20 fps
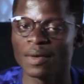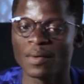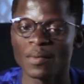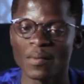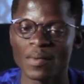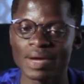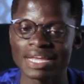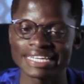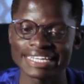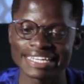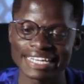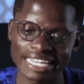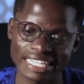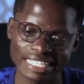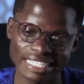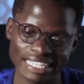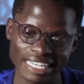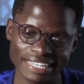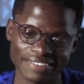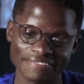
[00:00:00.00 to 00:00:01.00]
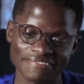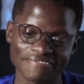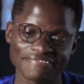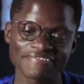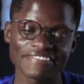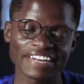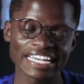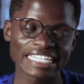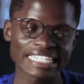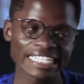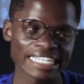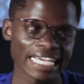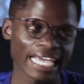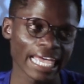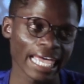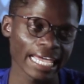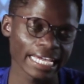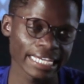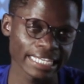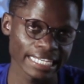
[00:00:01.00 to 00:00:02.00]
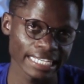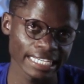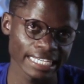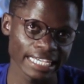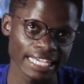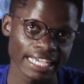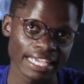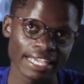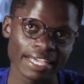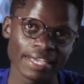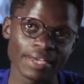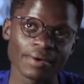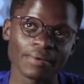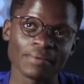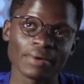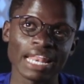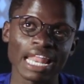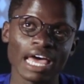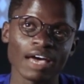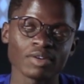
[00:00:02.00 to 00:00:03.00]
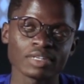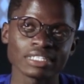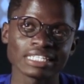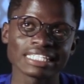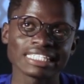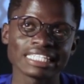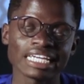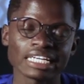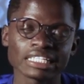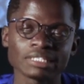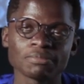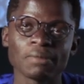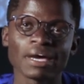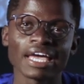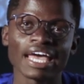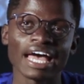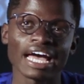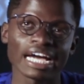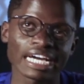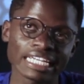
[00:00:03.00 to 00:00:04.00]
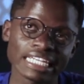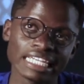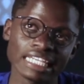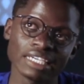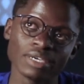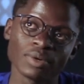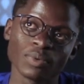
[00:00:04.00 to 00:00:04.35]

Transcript: When did I start fighting acne? Well, I was attacked by acne